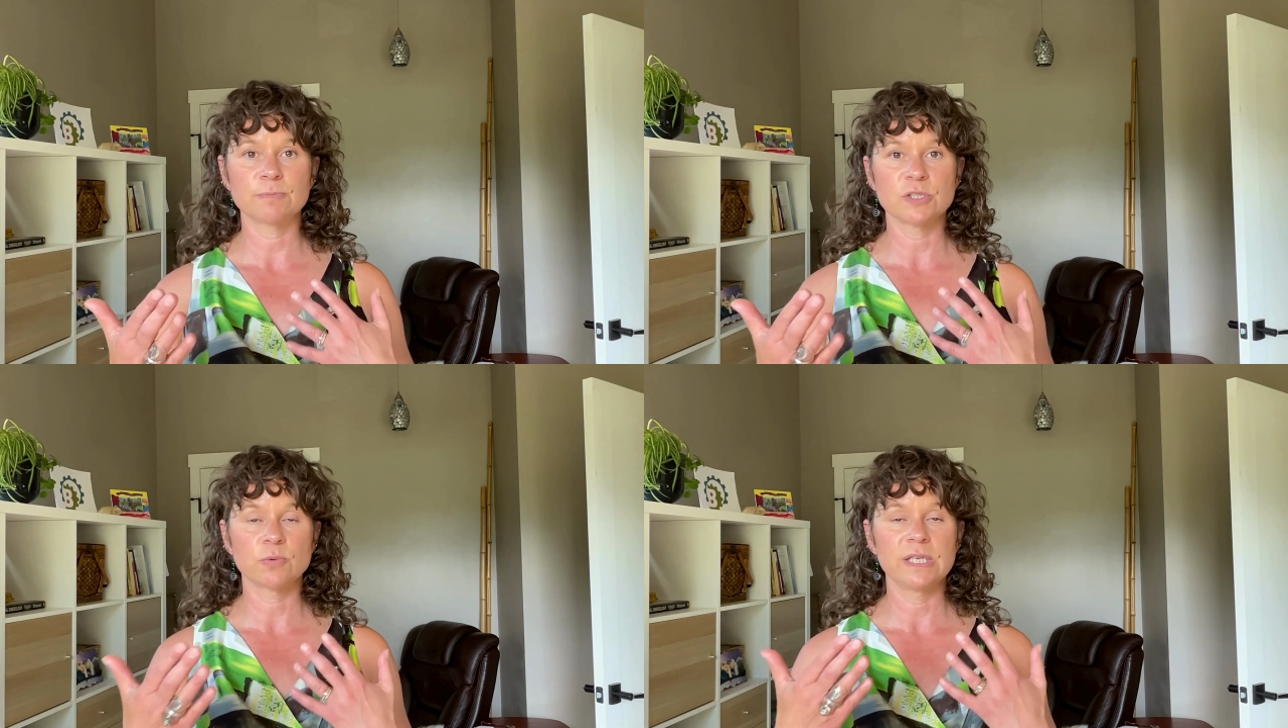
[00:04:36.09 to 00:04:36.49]

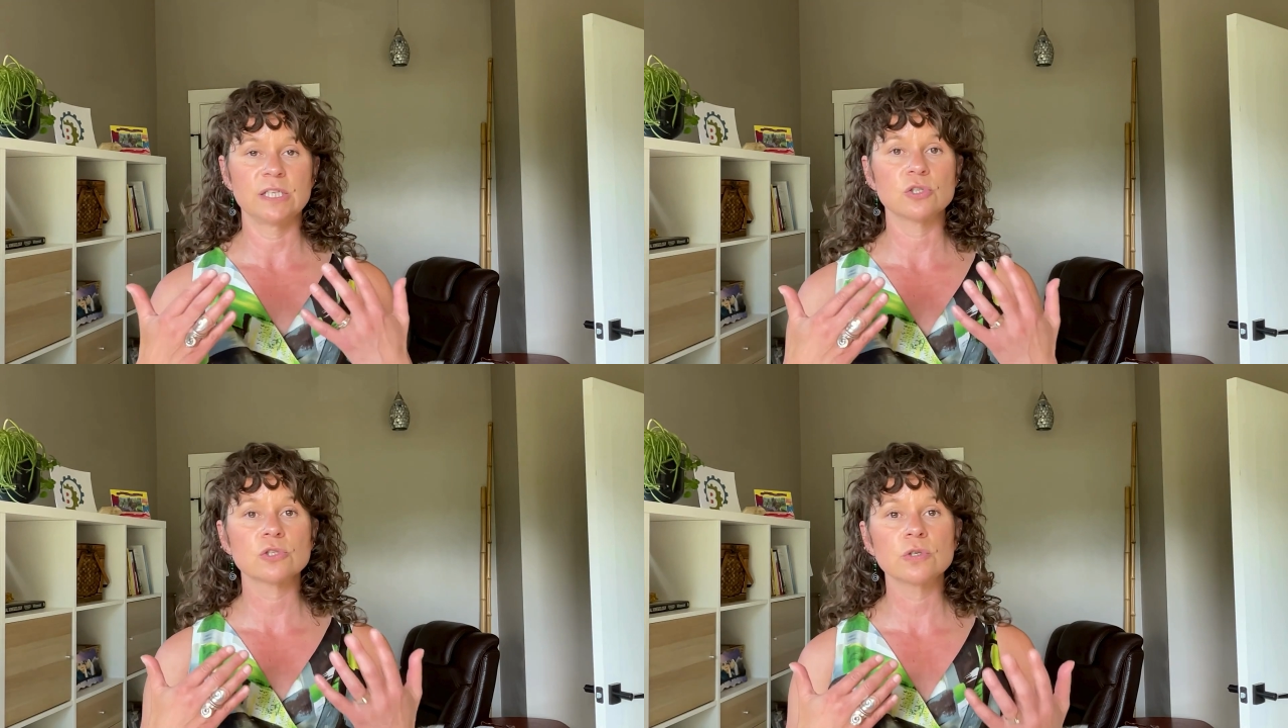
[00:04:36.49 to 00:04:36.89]
between
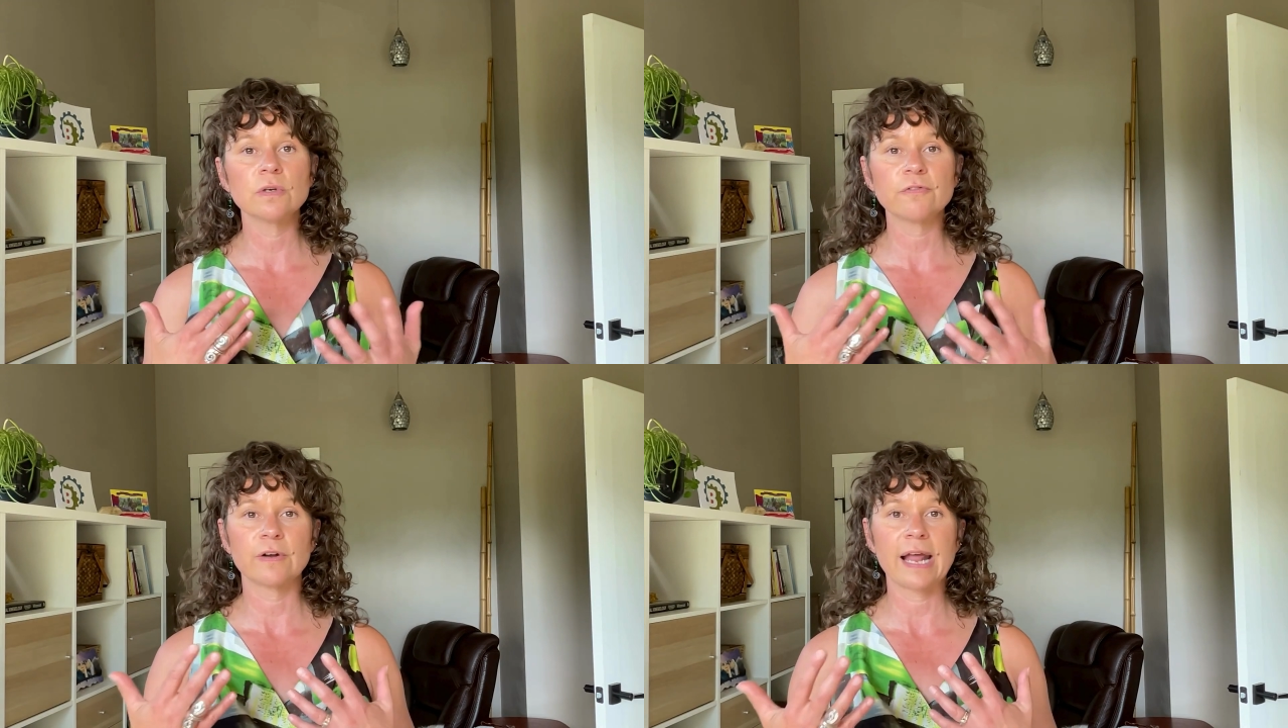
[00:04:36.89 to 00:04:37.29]
these two
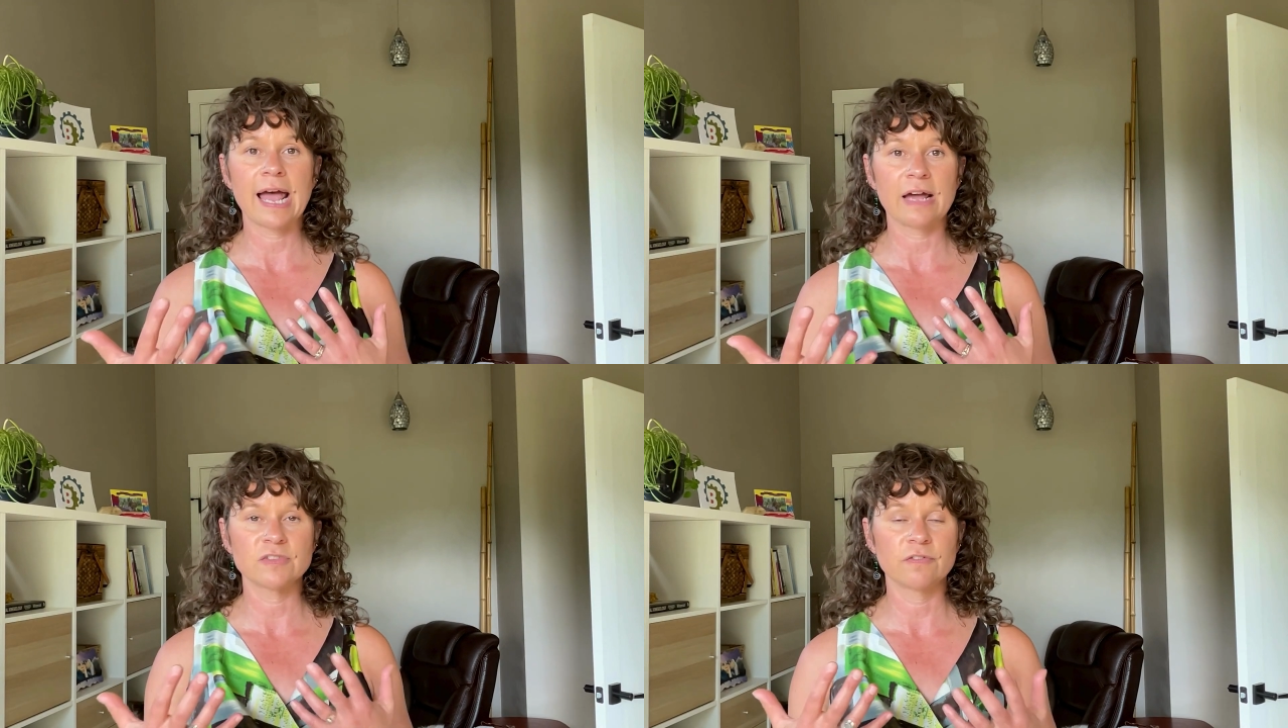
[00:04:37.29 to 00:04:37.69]
different
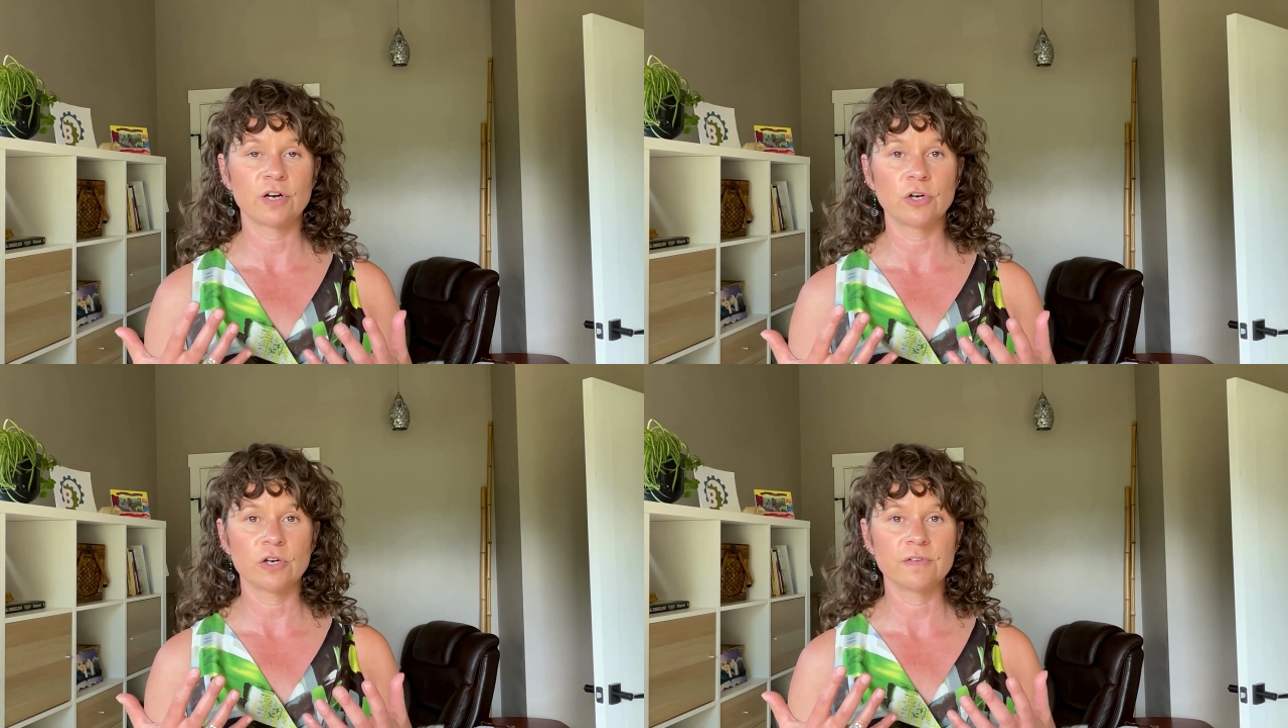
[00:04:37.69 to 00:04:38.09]
halves of
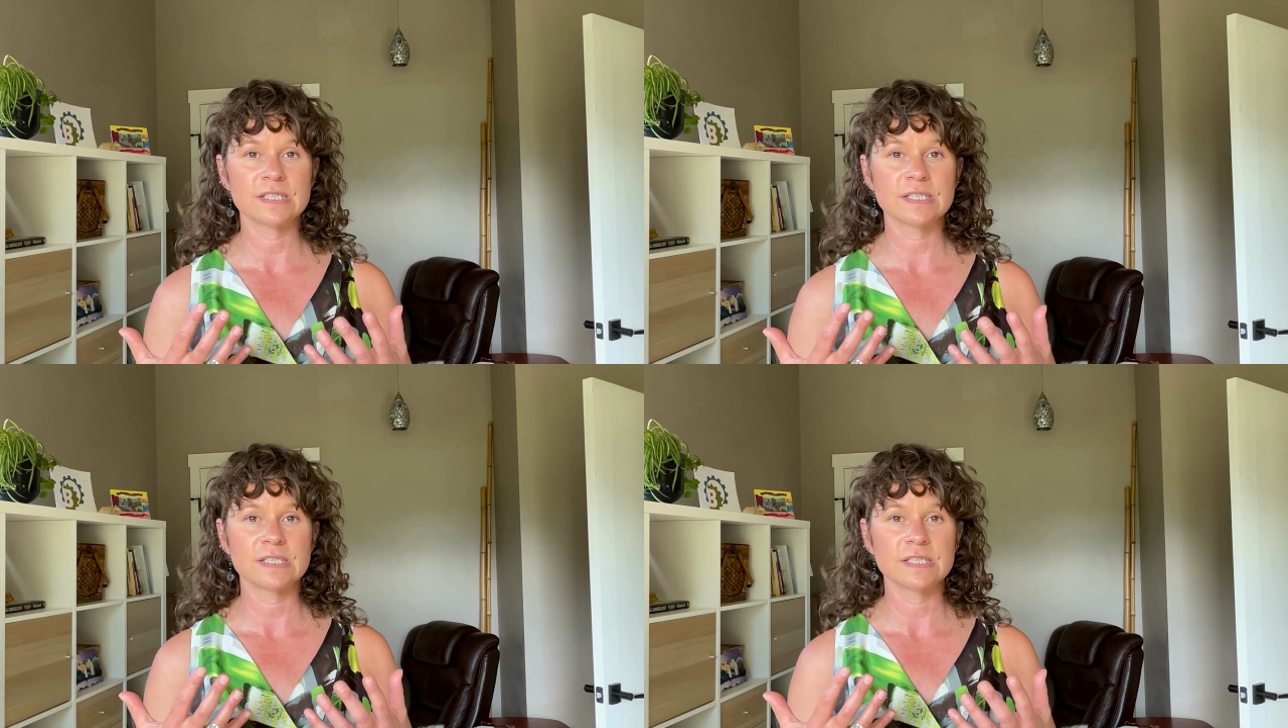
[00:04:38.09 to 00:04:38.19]
our nervous